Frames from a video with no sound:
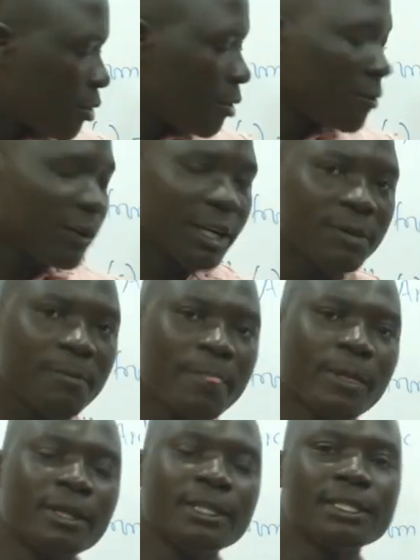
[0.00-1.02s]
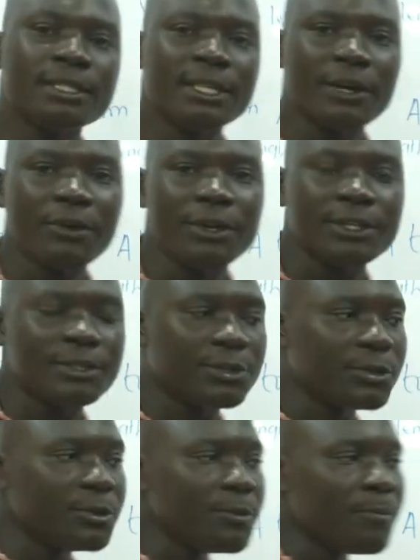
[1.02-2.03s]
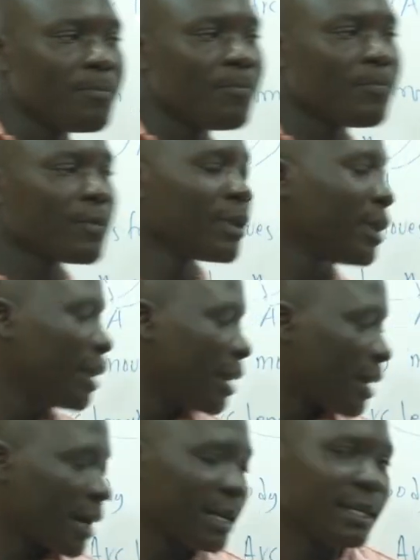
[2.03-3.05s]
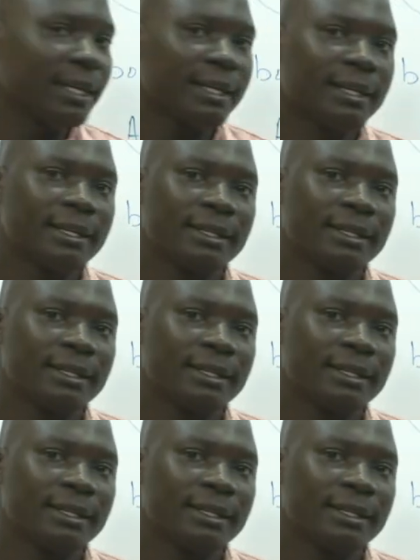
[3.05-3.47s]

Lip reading: convert these degrees to radian.